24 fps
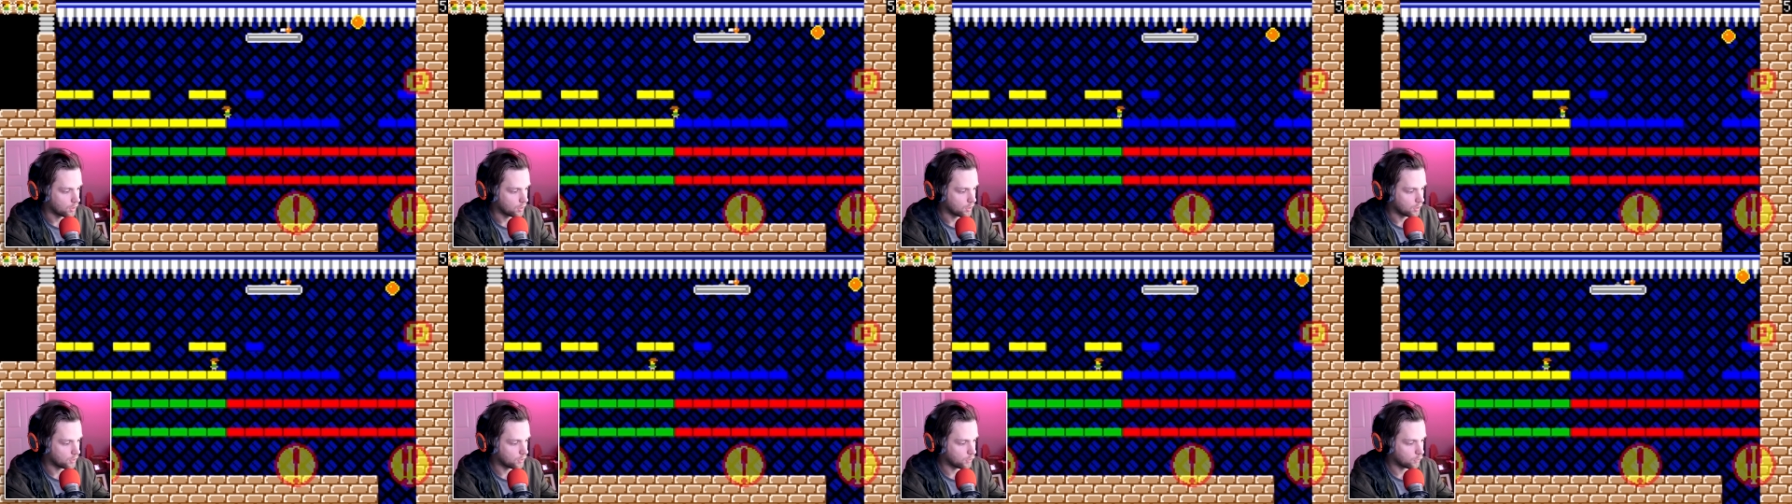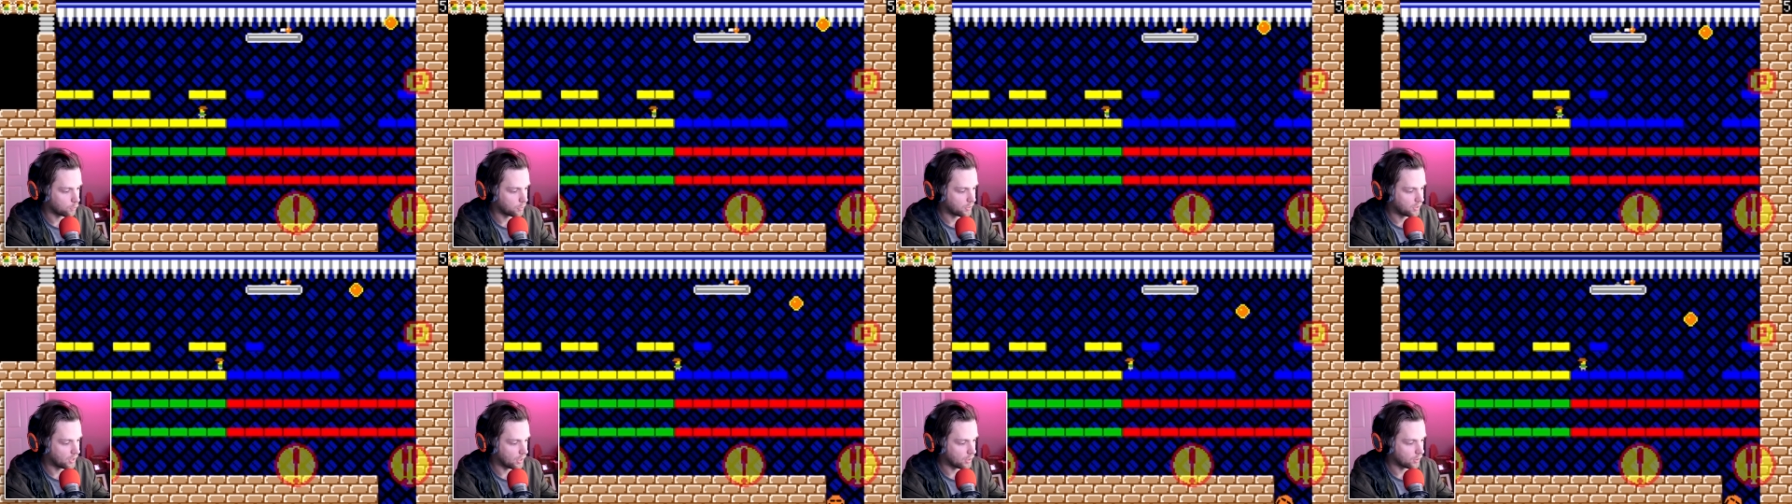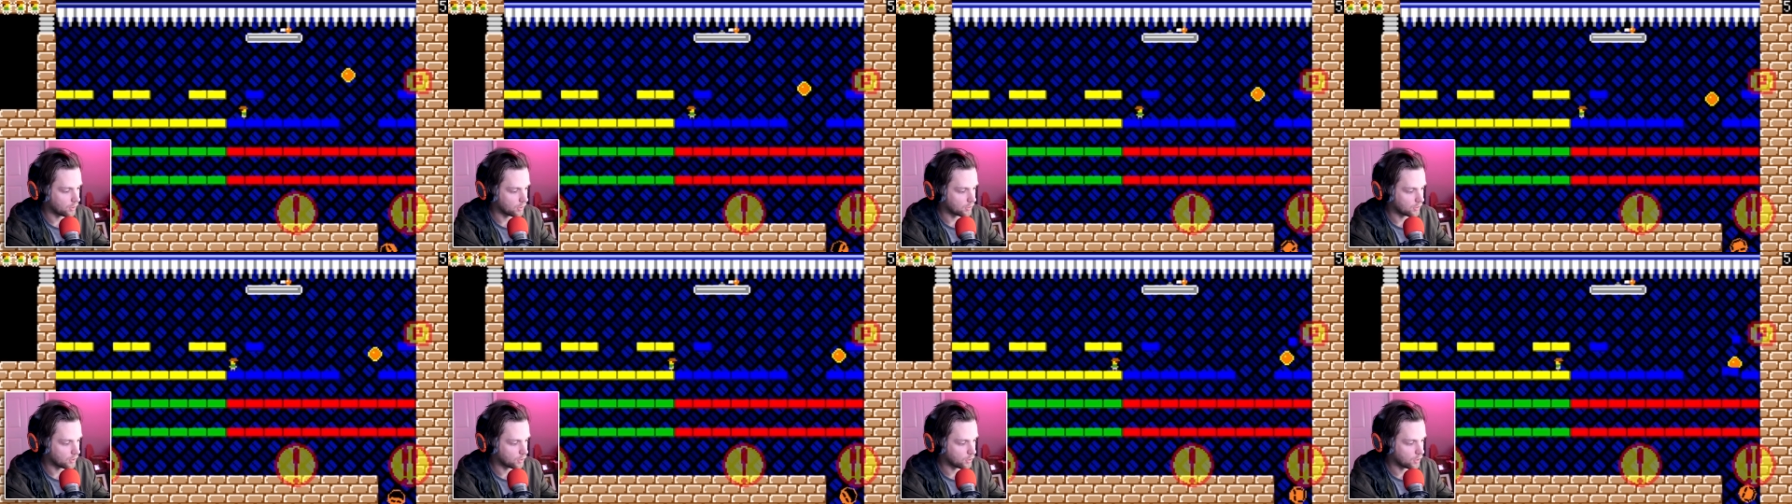This is
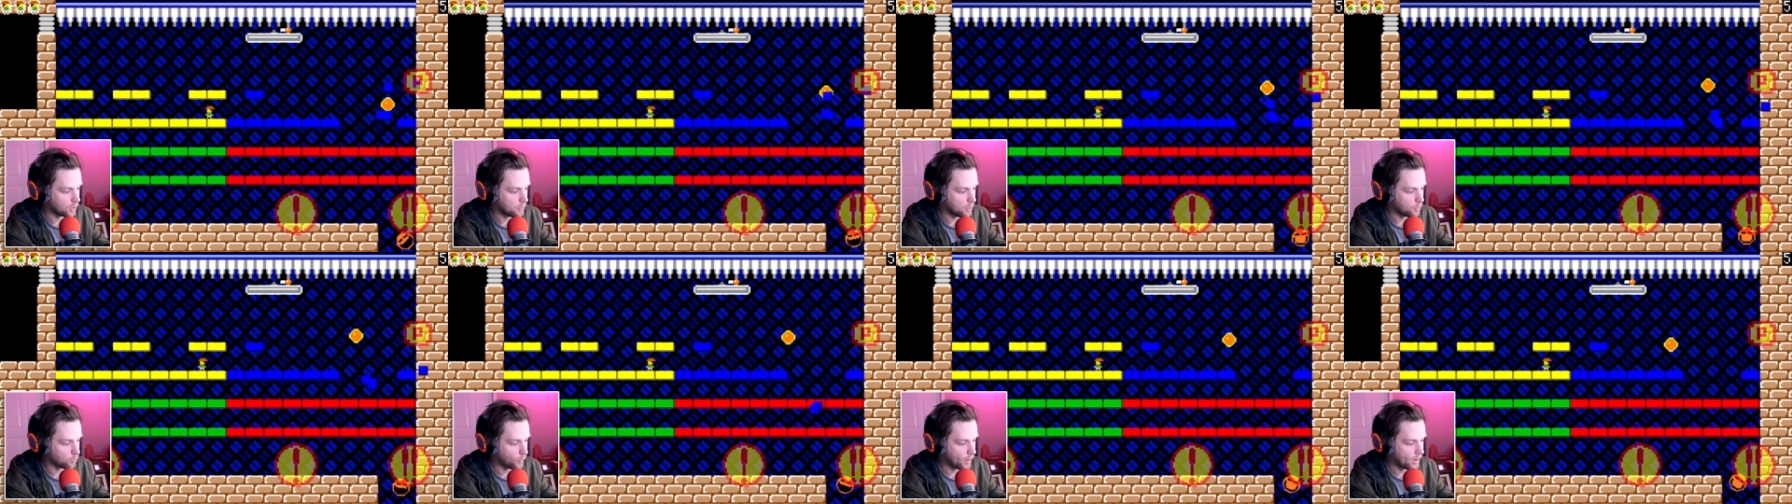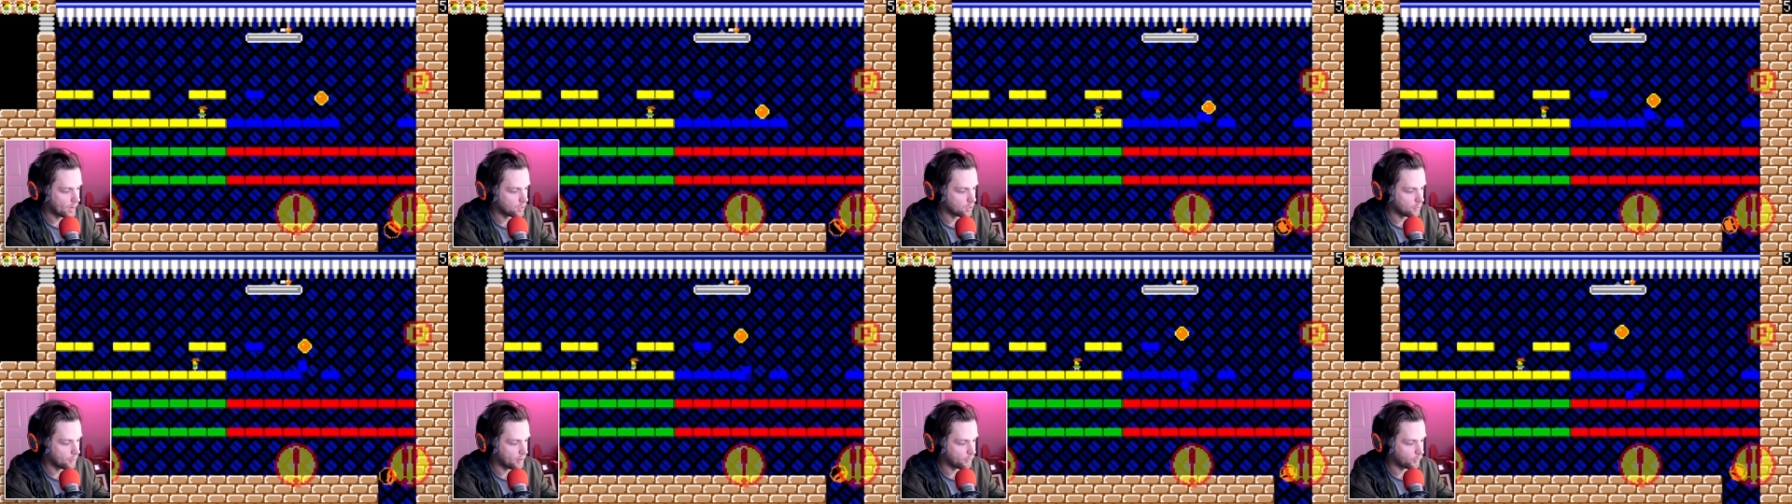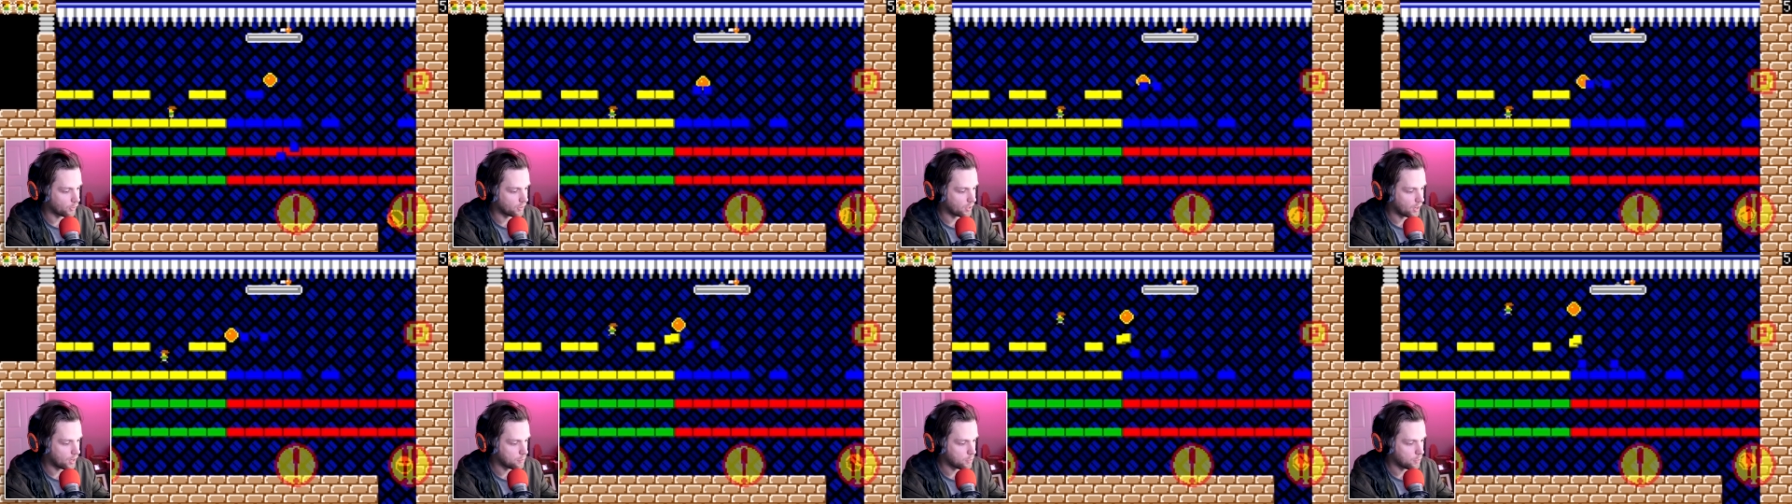ridiculous. It's gonna be random
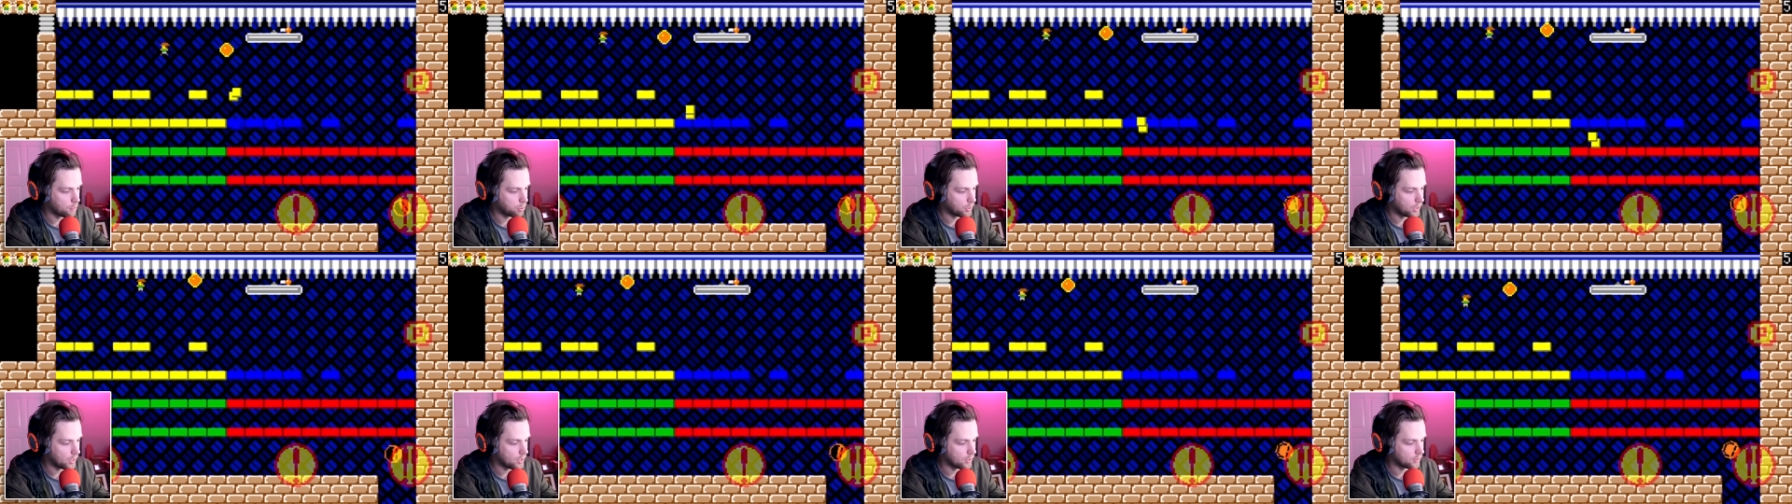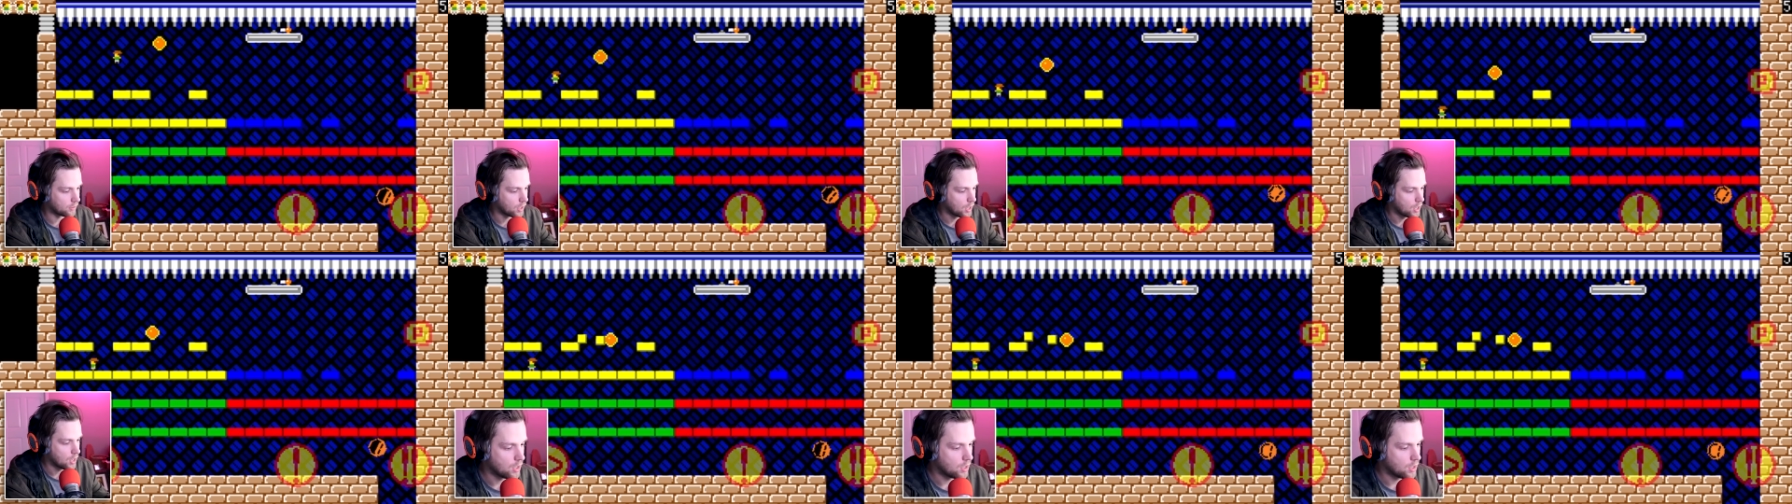every time you play this.